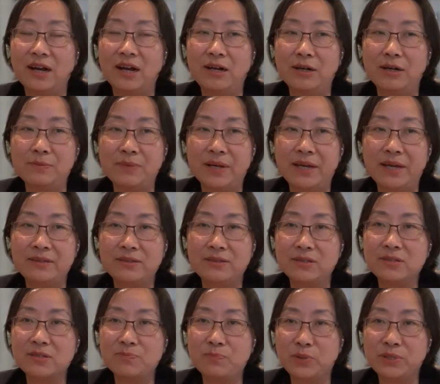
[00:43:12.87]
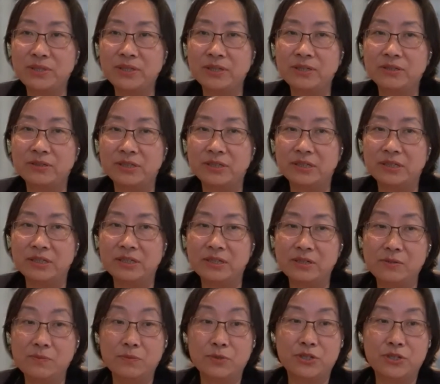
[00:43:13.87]
at this
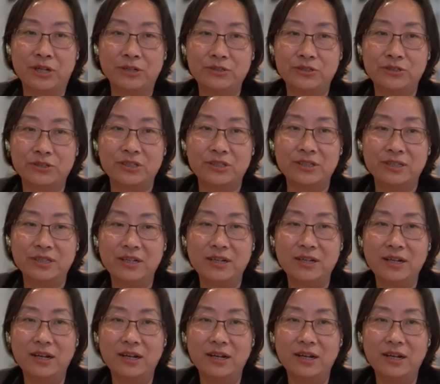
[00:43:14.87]
particular juncture.